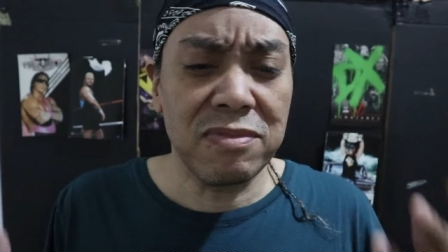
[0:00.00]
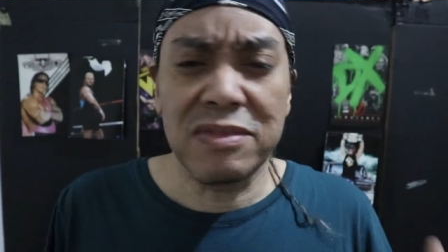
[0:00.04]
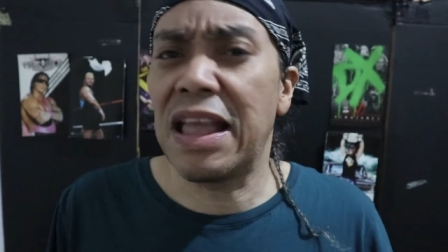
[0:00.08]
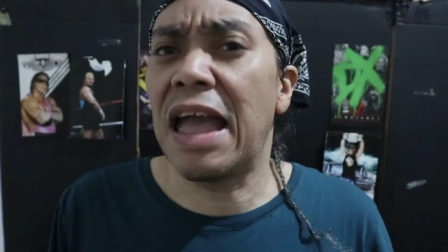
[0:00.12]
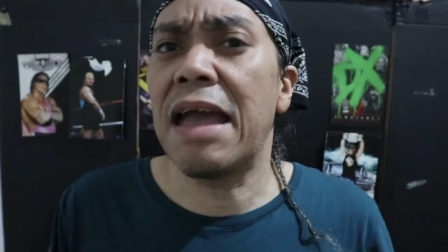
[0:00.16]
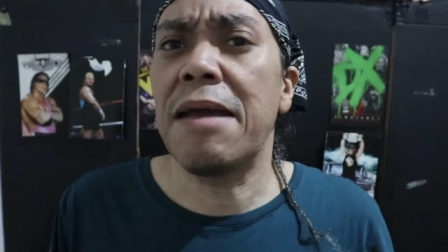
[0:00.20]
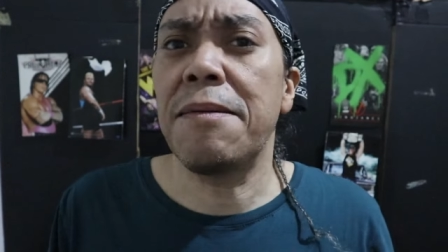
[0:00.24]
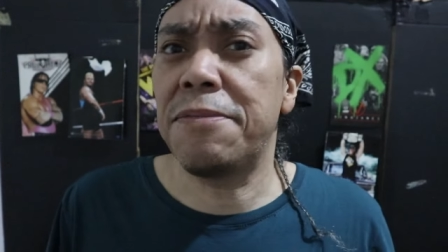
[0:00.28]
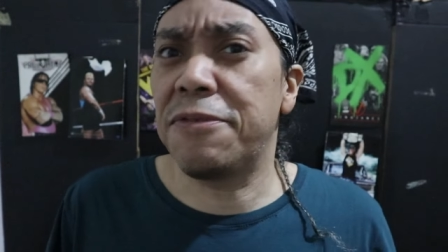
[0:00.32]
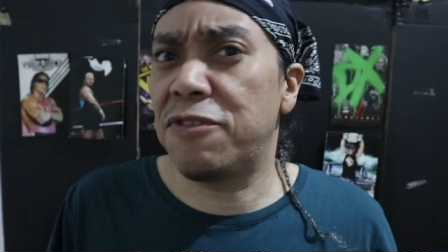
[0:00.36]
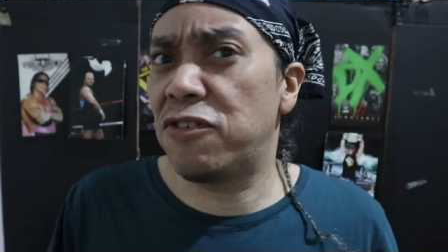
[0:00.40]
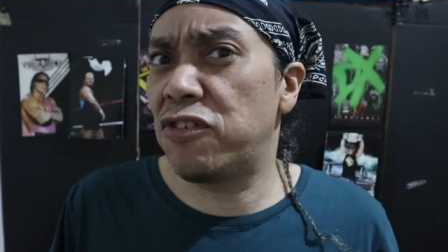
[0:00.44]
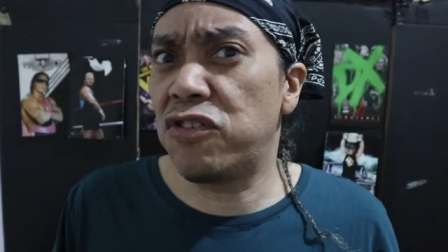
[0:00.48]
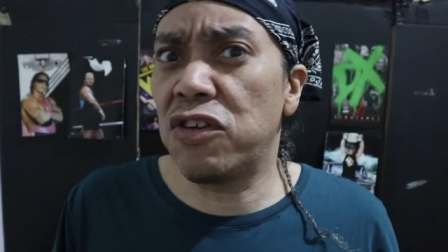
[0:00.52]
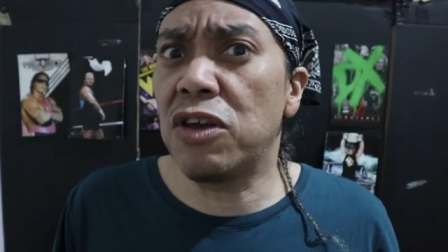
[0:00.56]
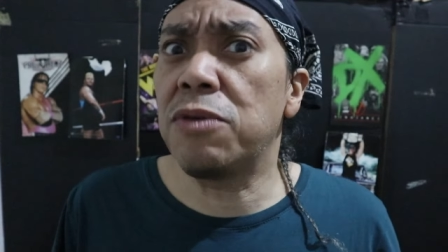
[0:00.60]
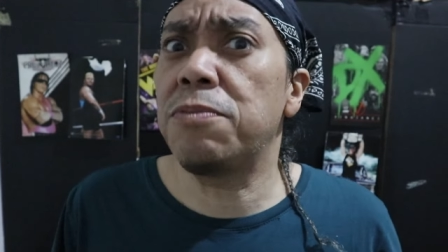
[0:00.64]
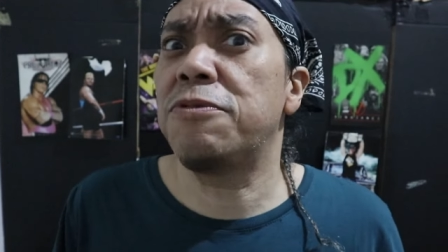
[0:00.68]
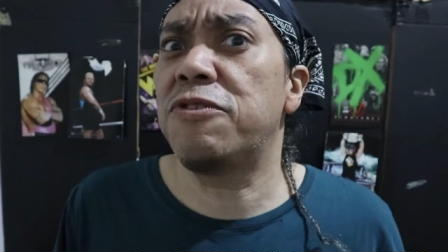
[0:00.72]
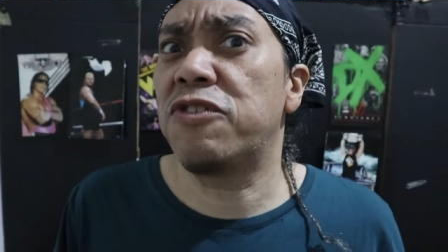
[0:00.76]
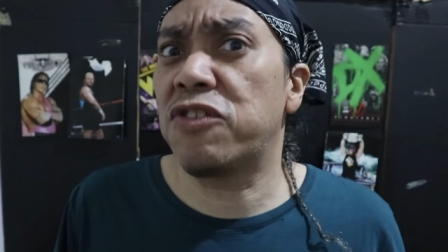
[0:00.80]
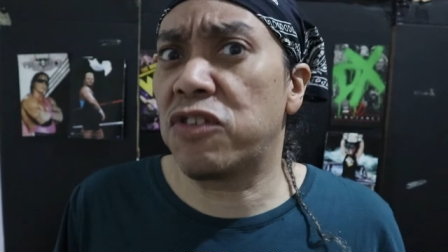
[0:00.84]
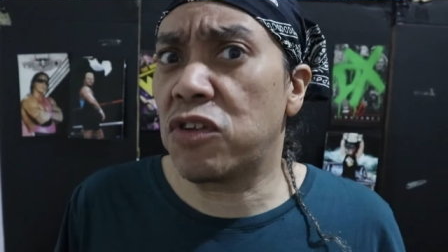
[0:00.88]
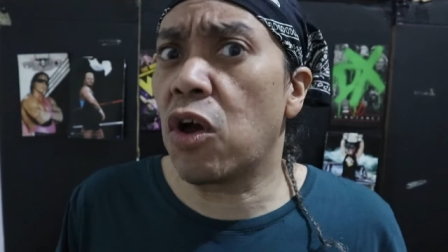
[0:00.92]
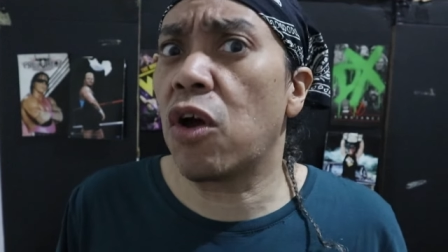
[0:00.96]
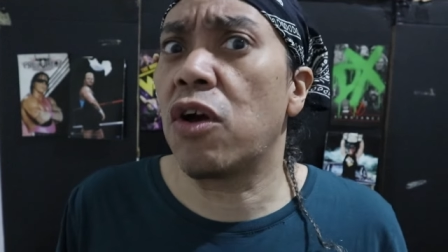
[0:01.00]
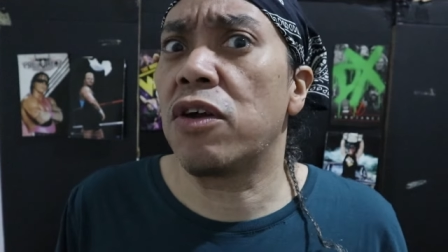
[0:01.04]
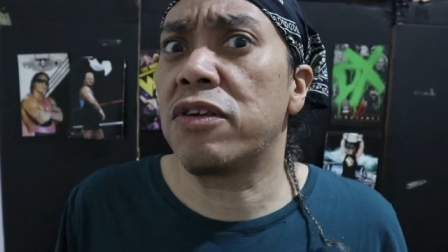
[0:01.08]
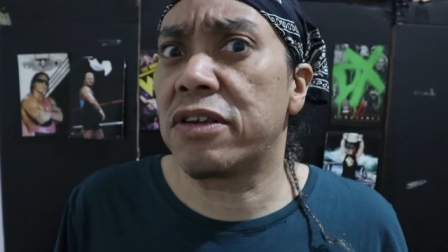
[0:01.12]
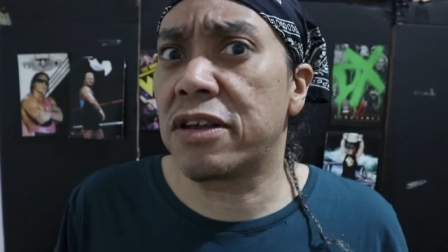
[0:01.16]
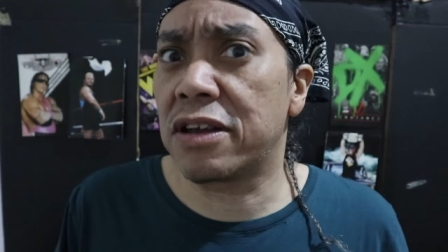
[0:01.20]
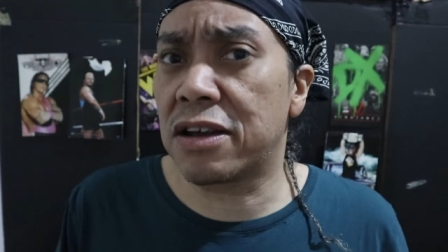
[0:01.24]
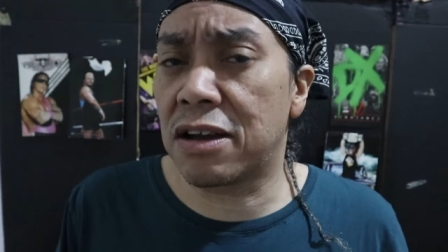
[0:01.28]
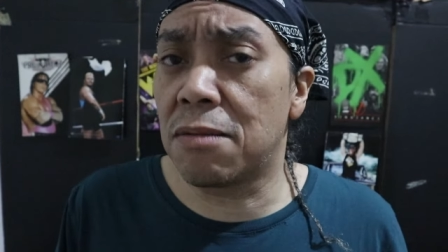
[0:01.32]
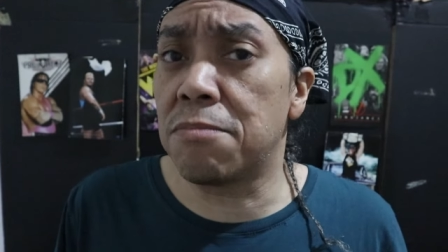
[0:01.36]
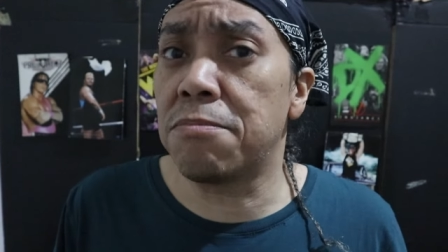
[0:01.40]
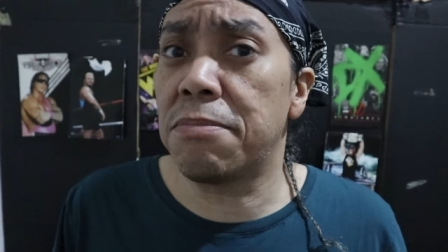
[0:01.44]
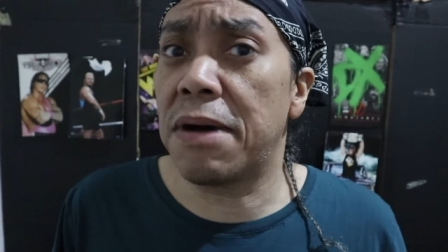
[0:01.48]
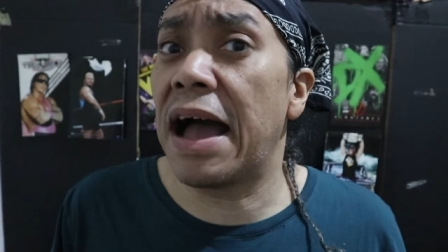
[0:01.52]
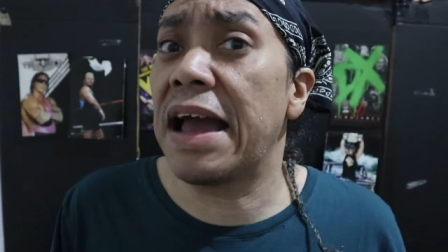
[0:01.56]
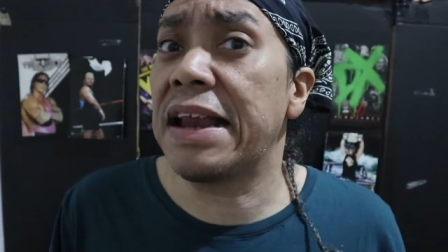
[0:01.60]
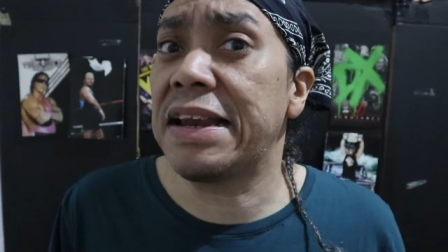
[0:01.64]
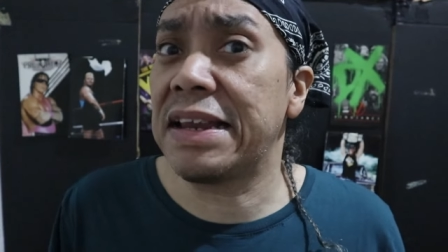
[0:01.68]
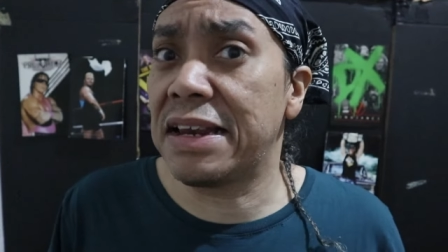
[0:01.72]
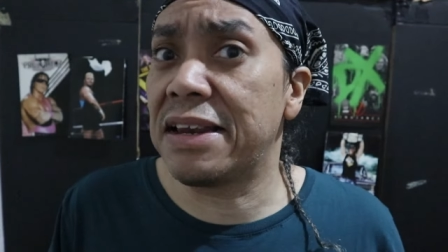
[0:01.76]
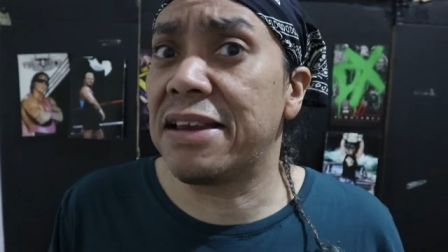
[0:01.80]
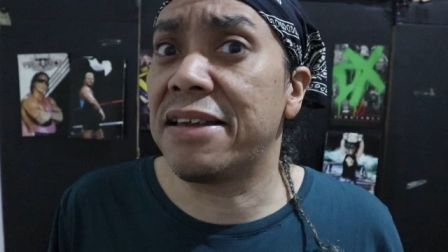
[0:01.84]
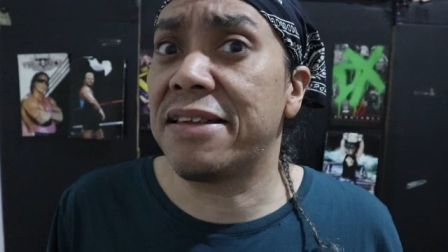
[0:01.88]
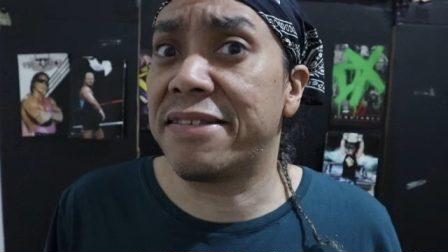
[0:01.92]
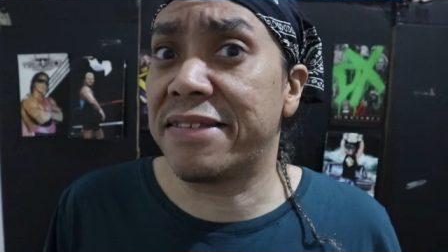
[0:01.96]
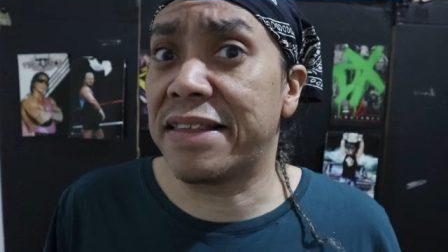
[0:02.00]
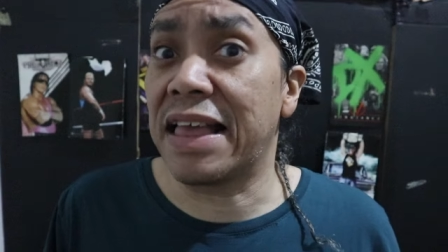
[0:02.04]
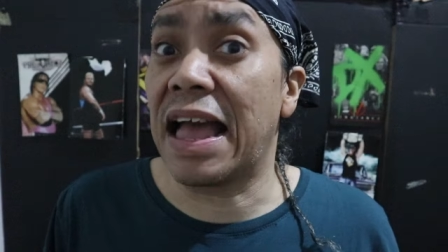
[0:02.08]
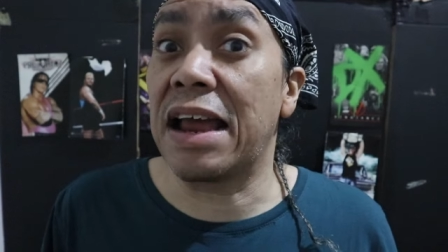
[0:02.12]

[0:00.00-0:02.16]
They should start combining these